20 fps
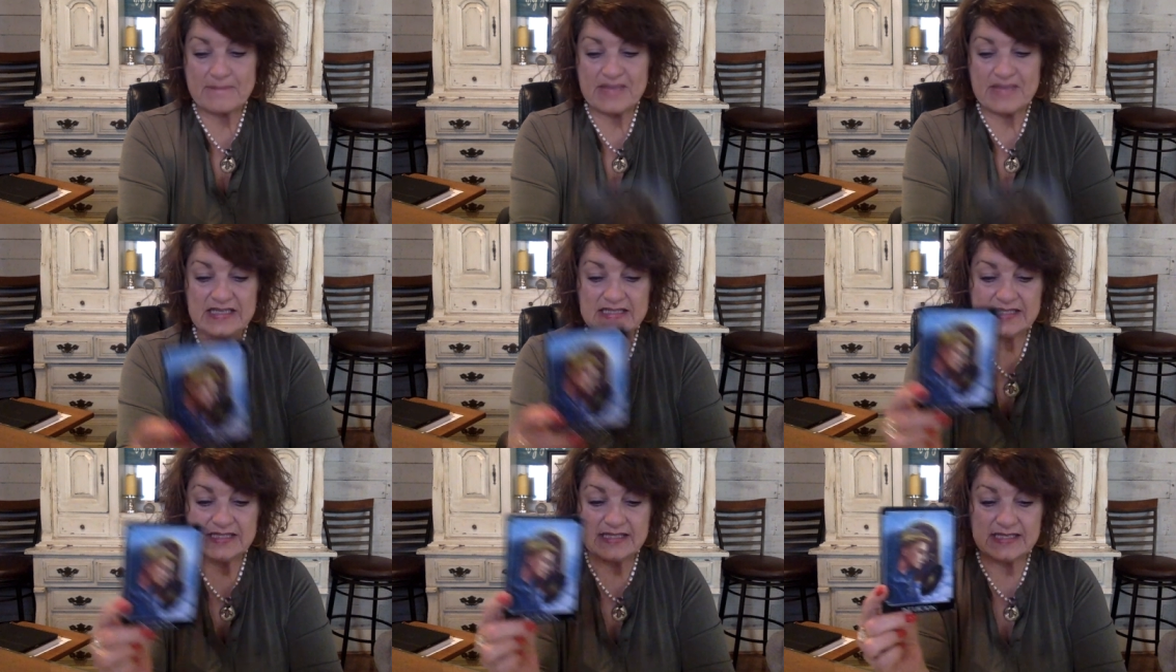
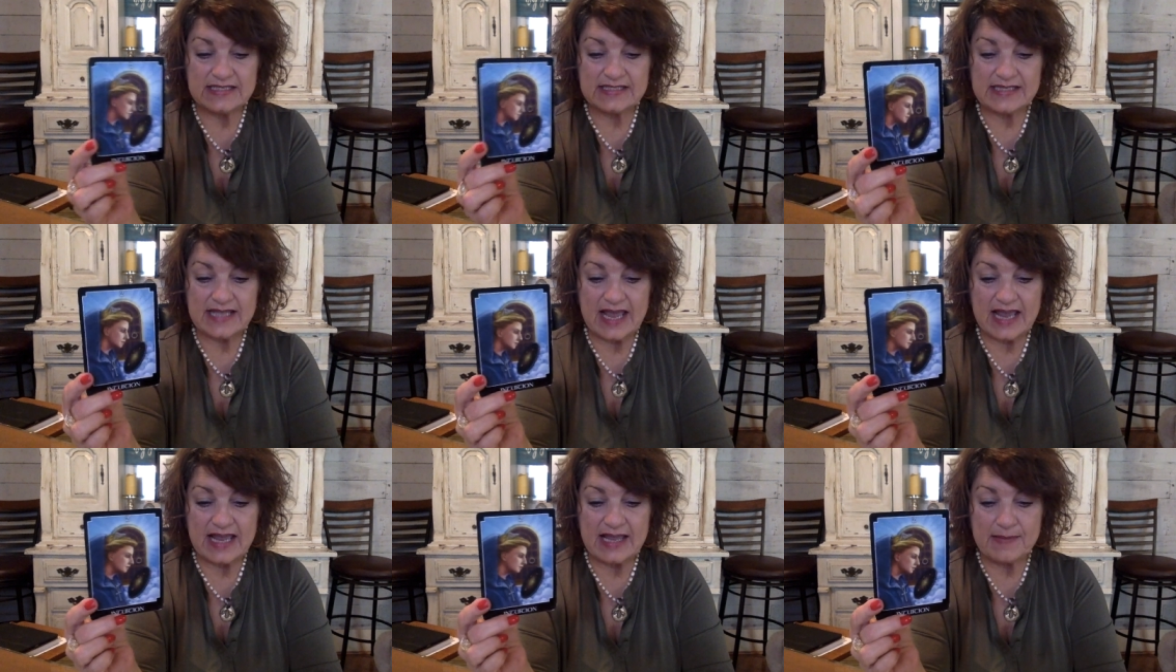It's the
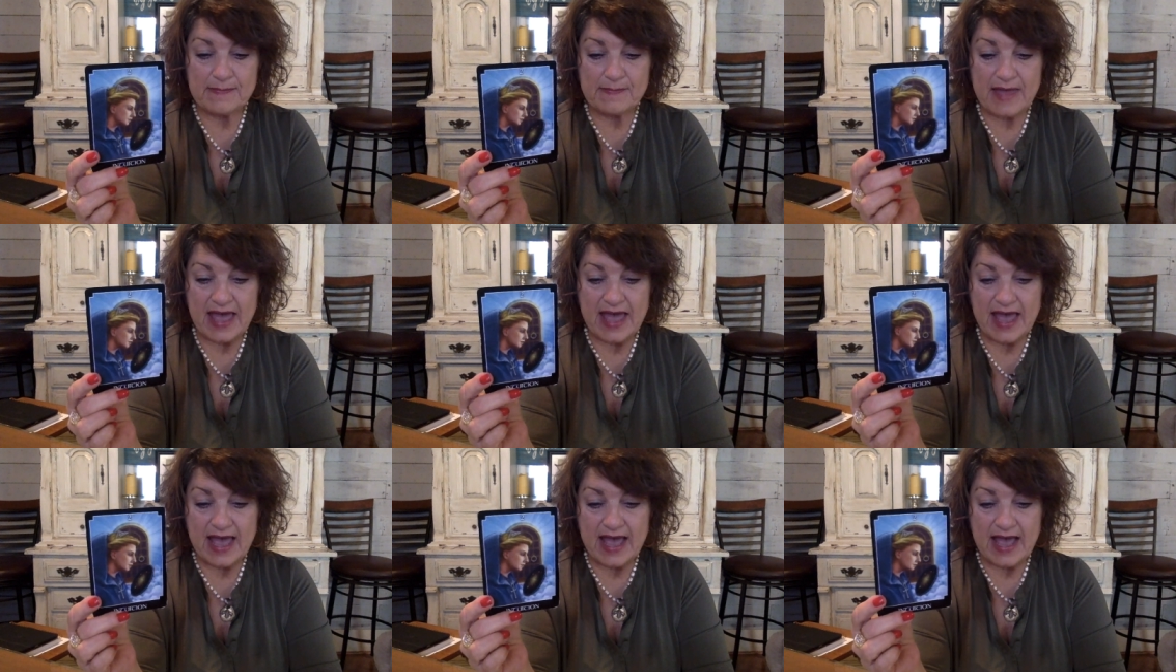same
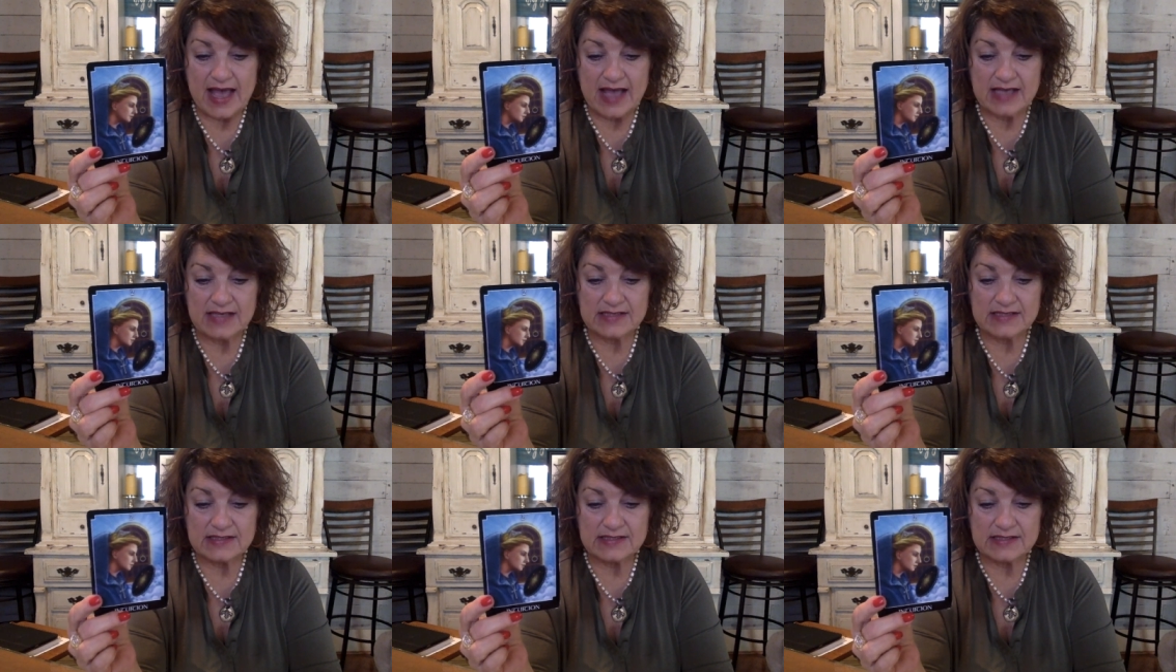
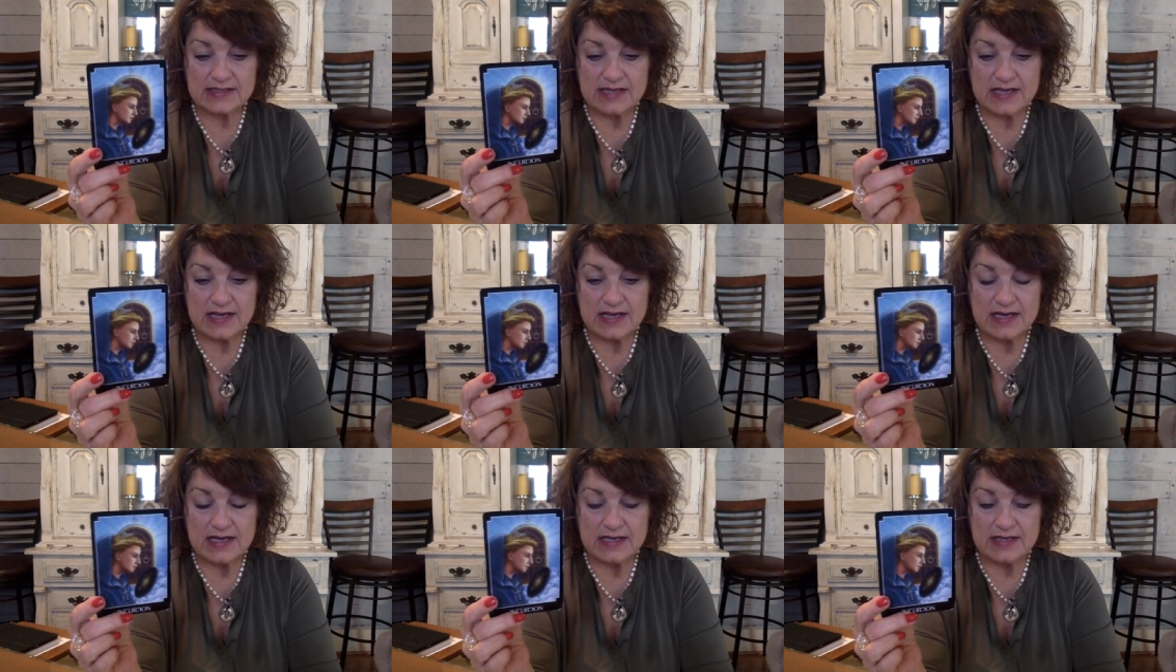as
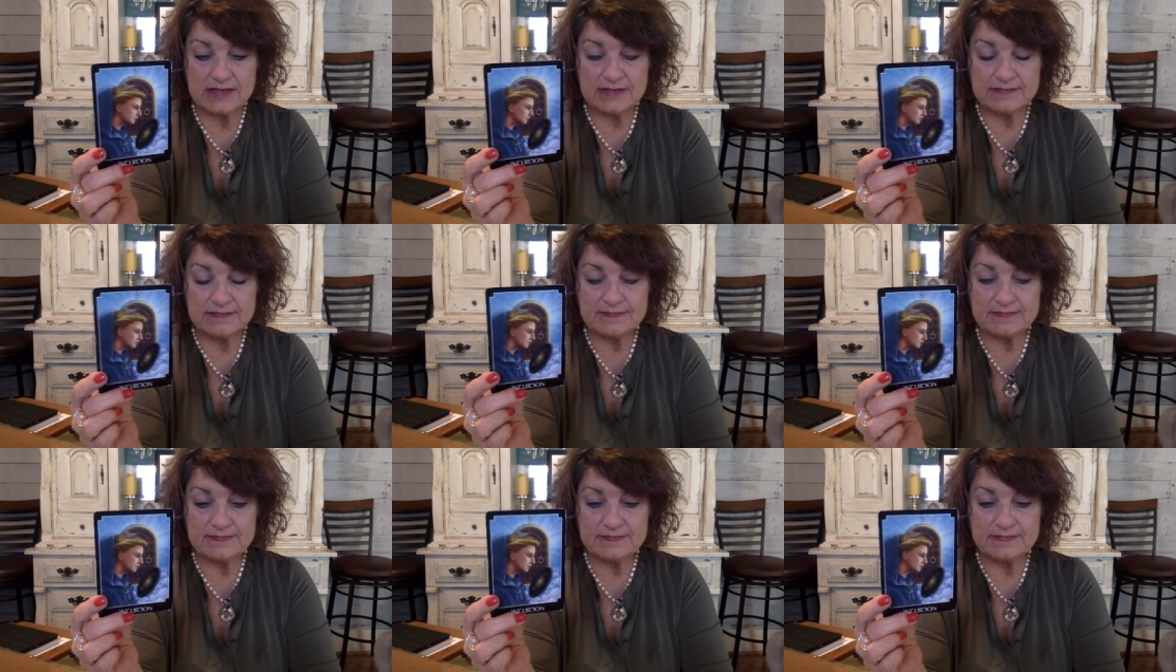
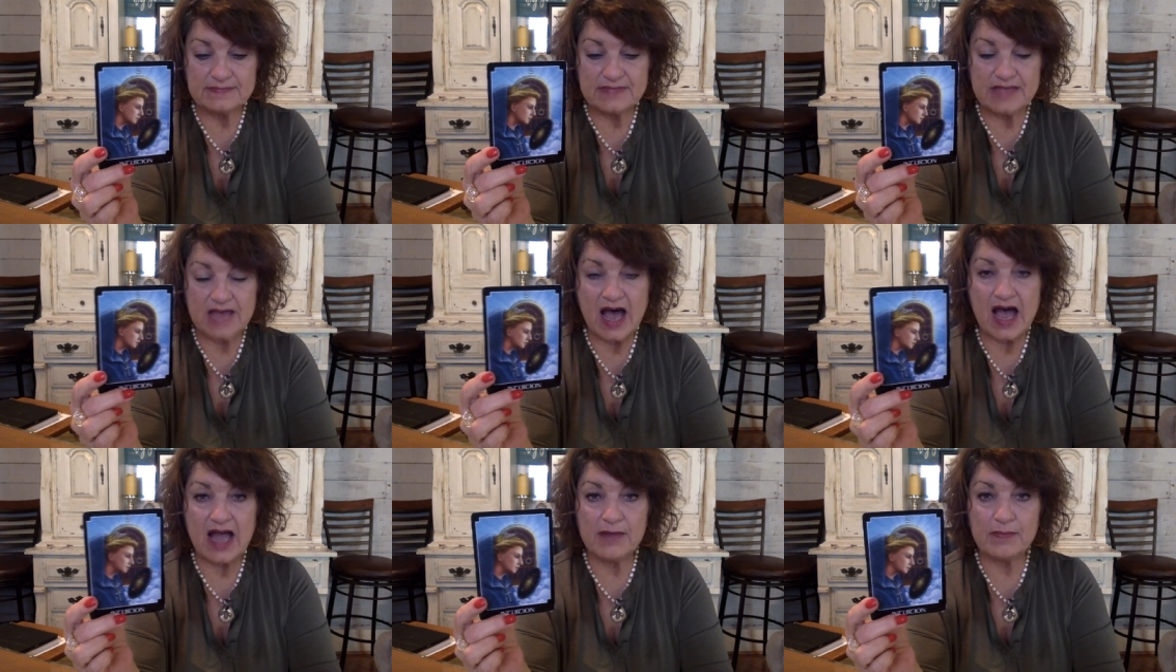um,
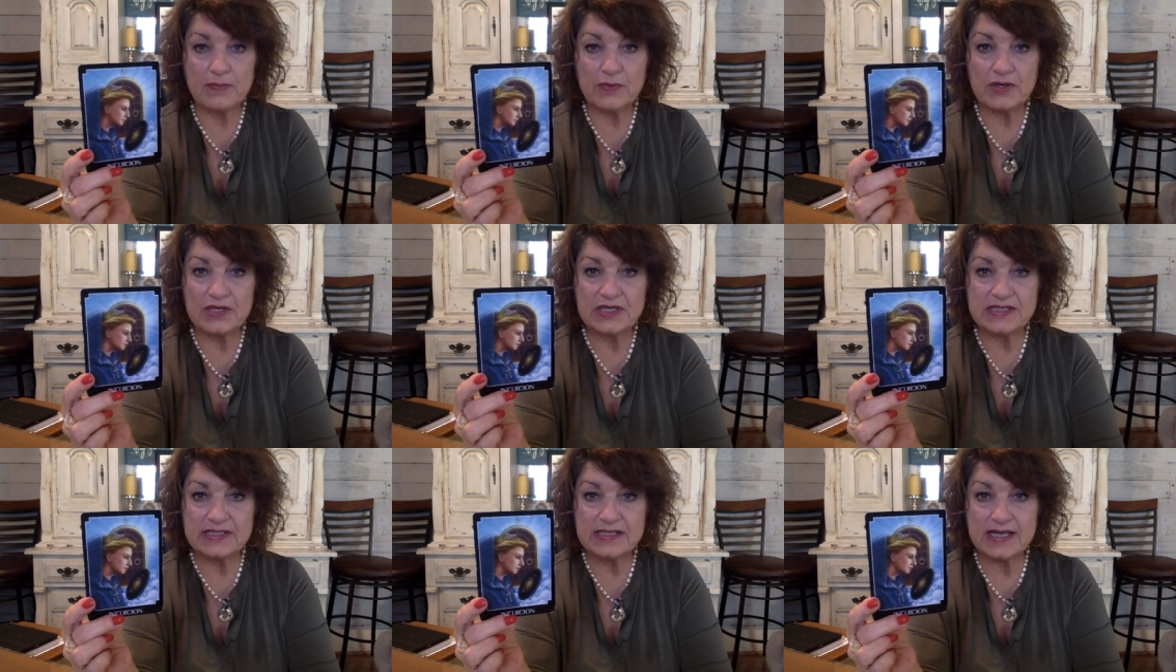the High
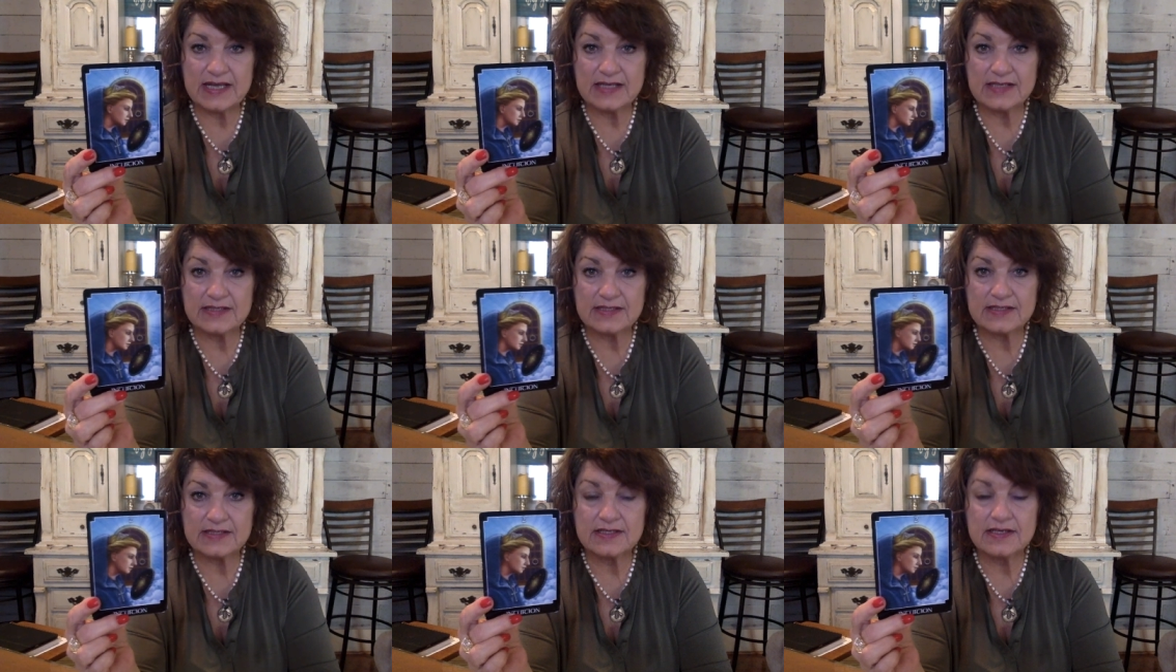
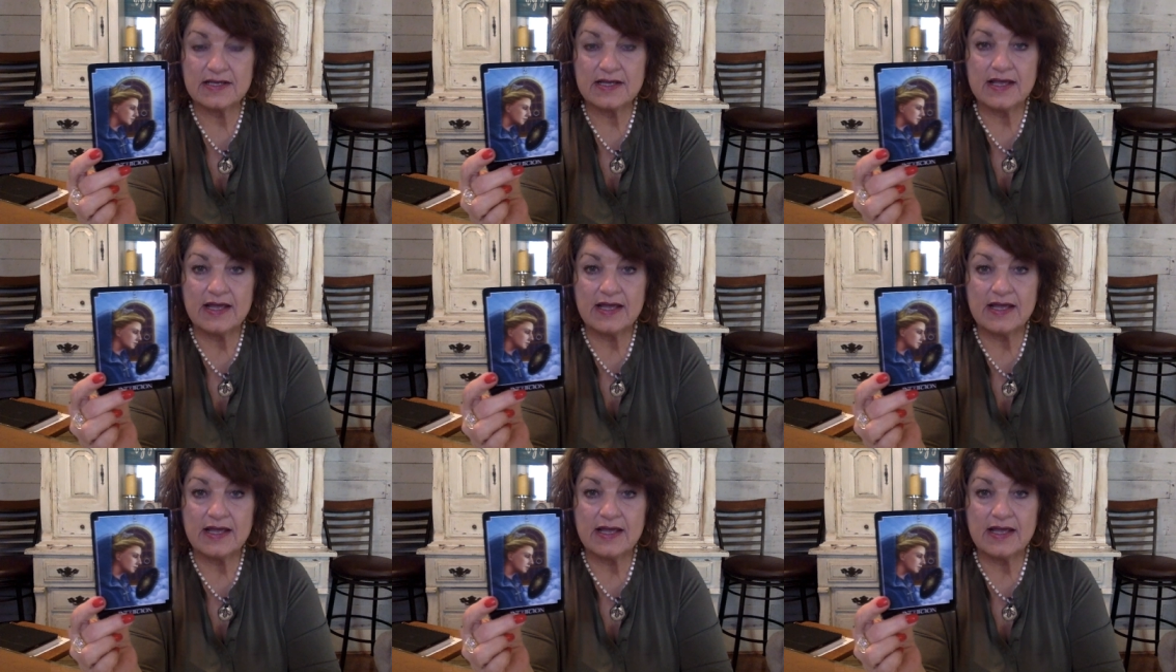Priestess.